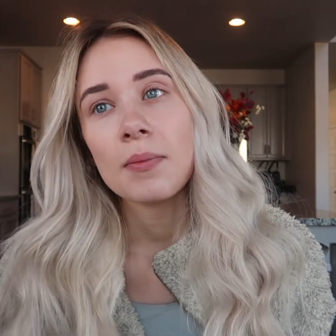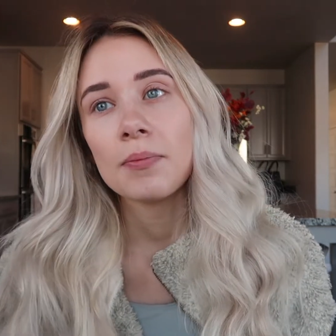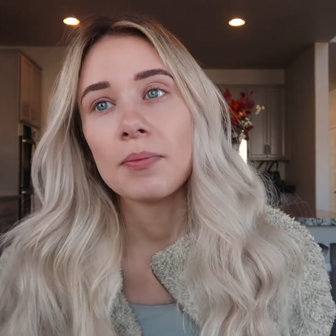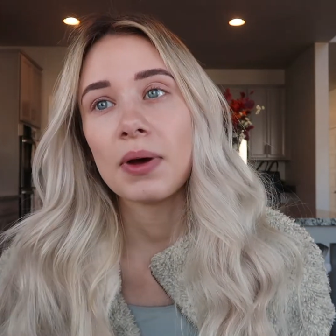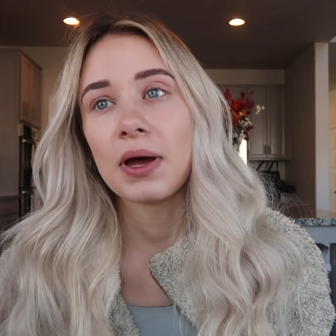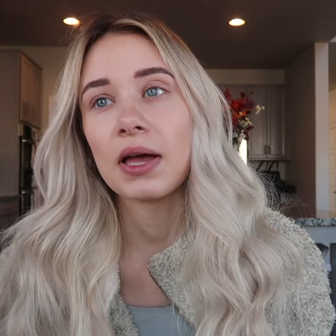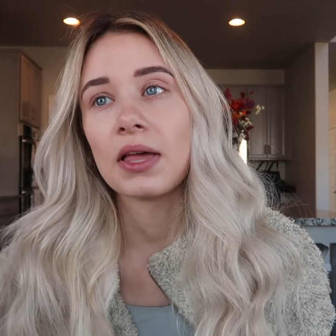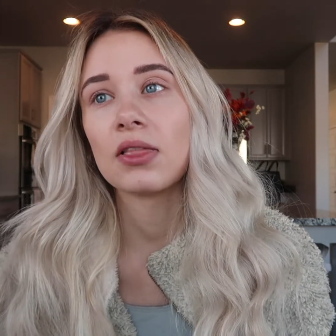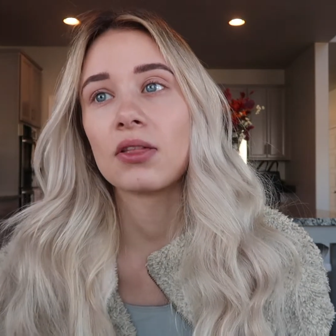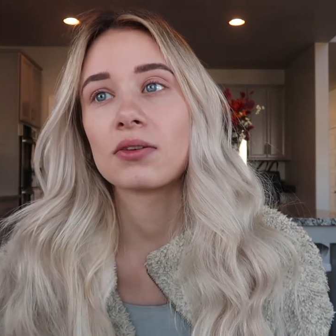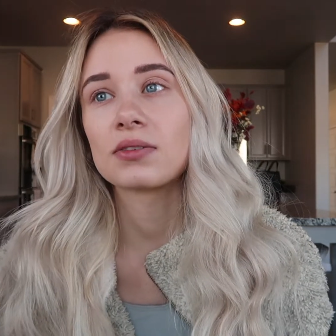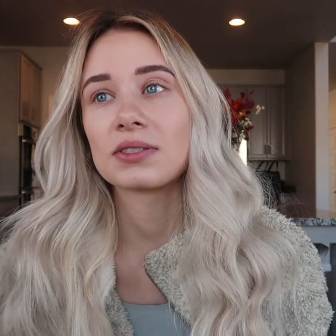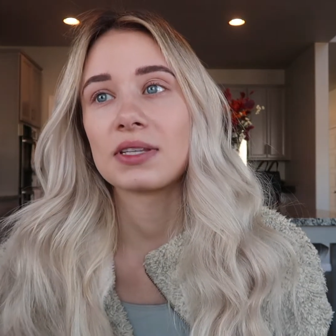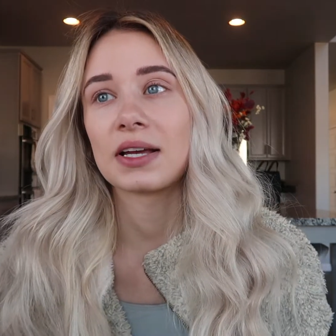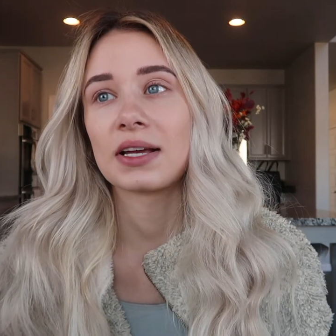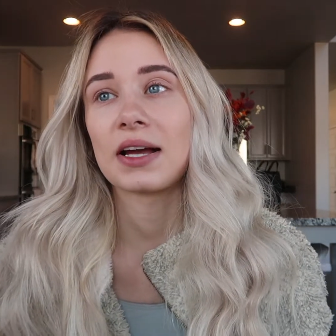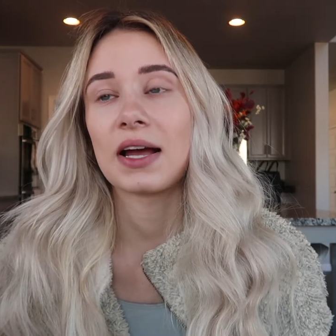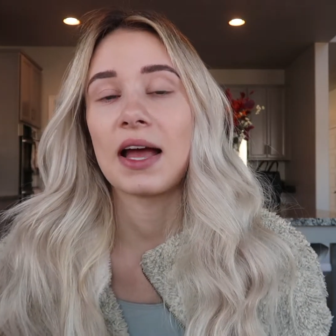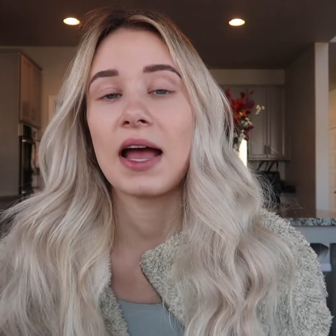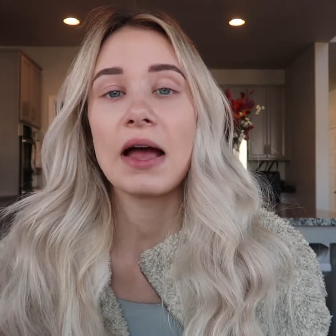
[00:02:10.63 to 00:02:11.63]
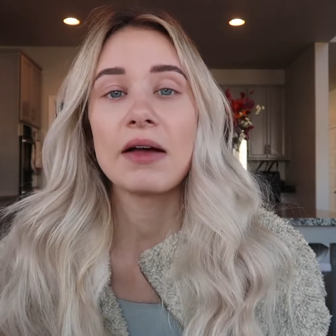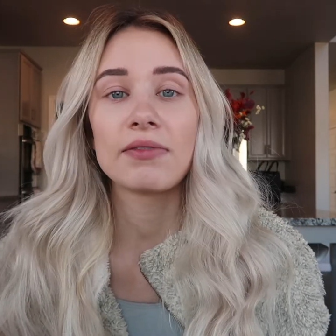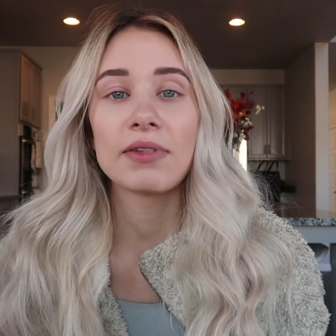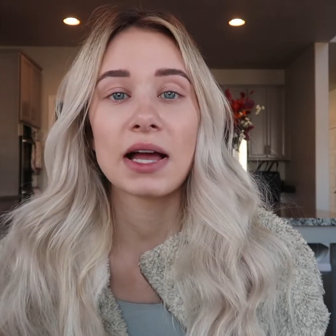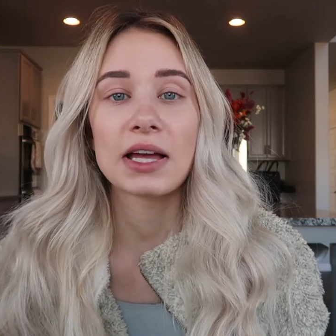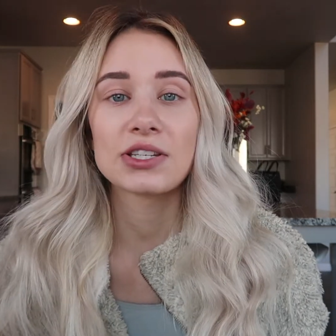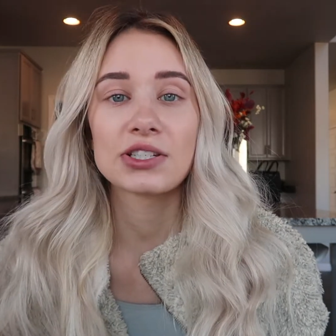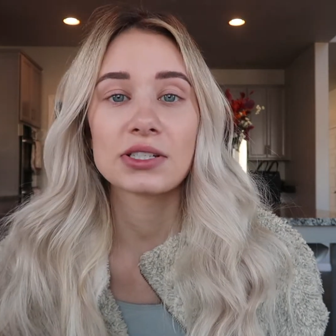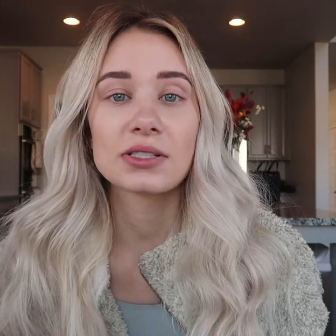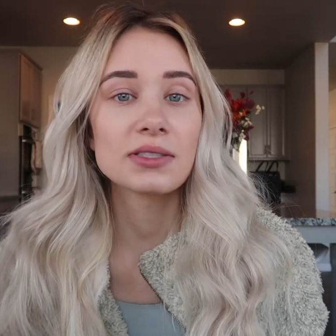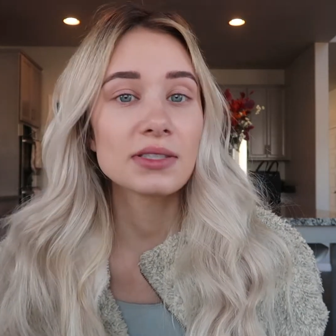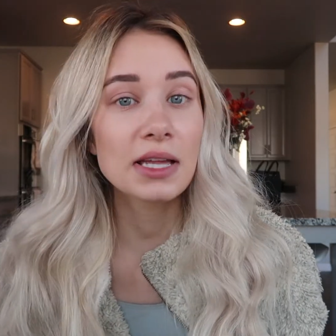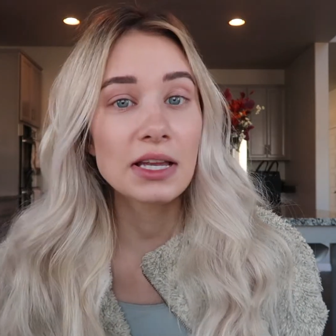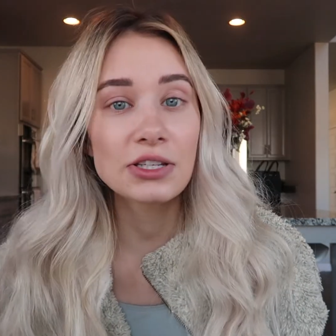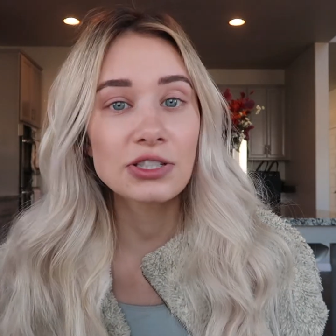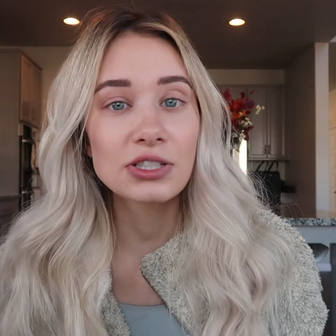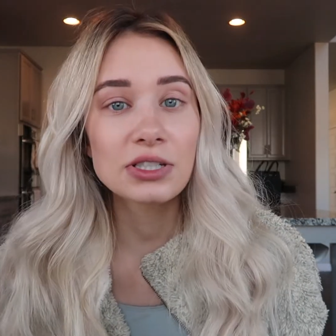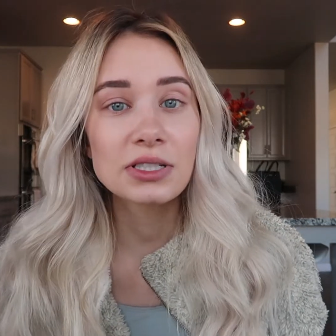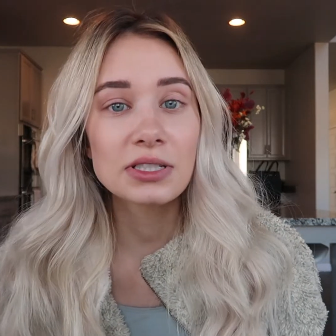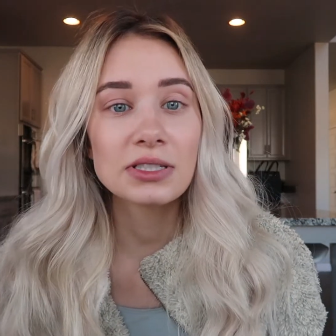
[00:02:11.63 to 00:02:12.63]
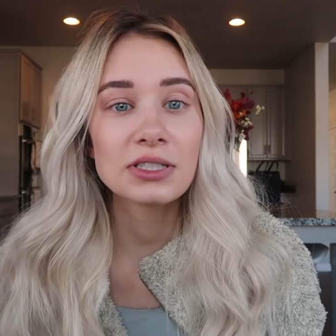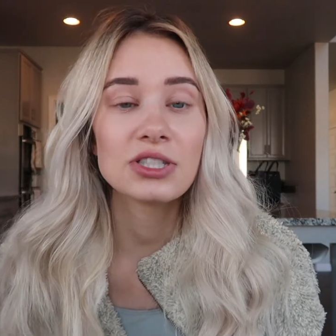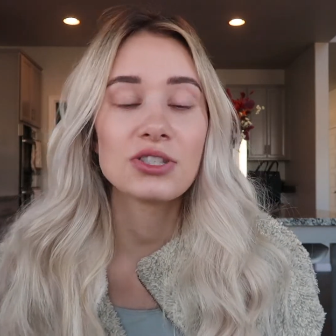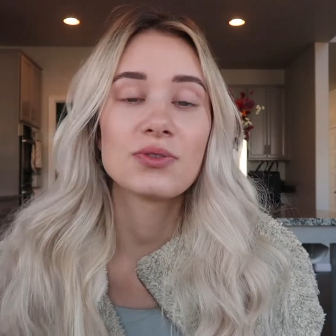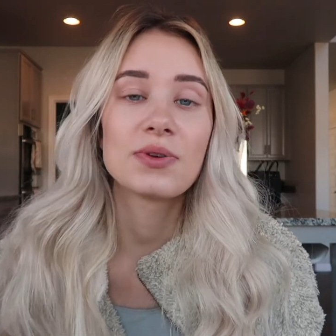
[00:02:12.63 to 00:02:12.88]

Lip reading: but it looks like I have lash extensions.